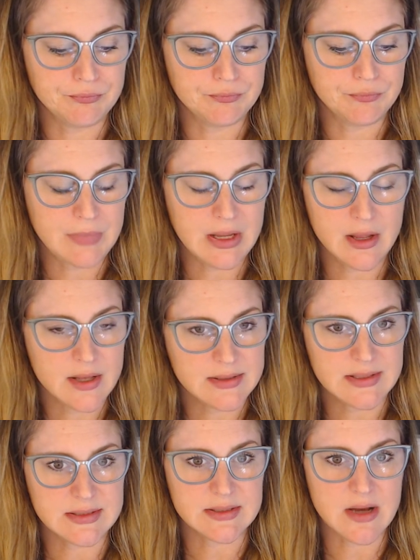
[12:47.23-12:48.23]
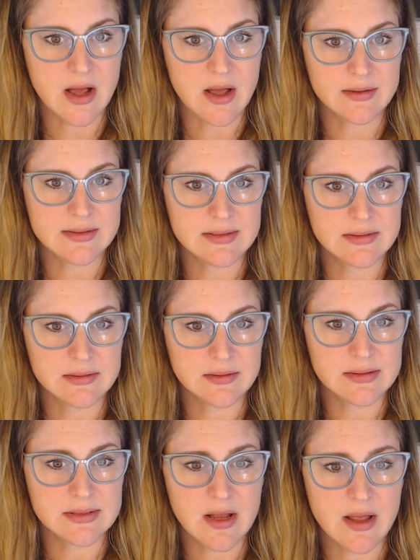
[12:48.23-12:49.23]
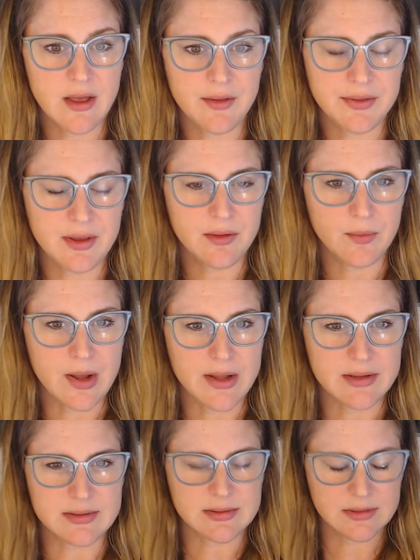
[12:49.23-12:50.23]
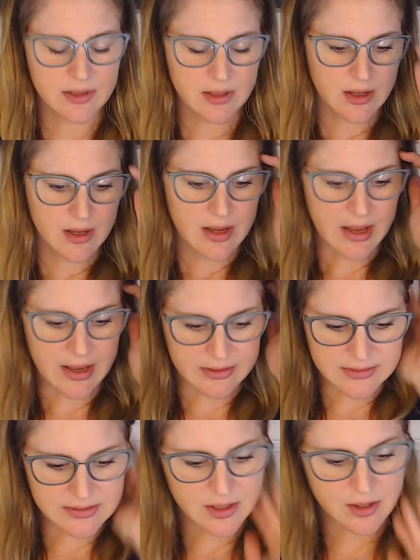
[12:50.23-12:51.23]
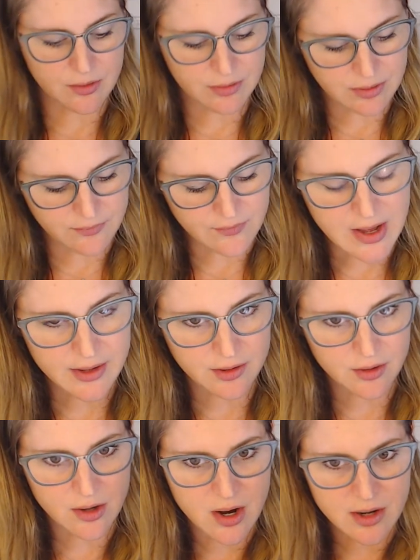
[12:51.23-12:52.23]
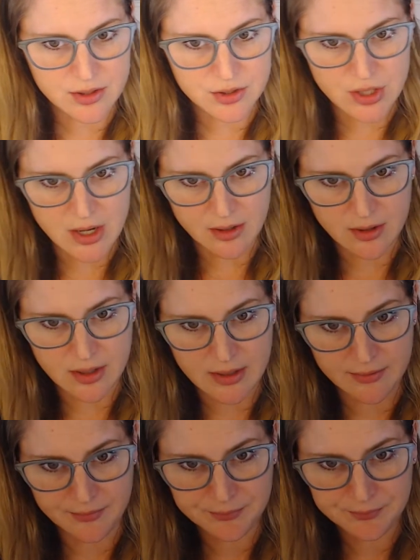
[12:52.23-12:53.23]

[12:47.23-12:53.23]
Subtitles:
because it's not healthy otherwise. And so you've got your heart chakra,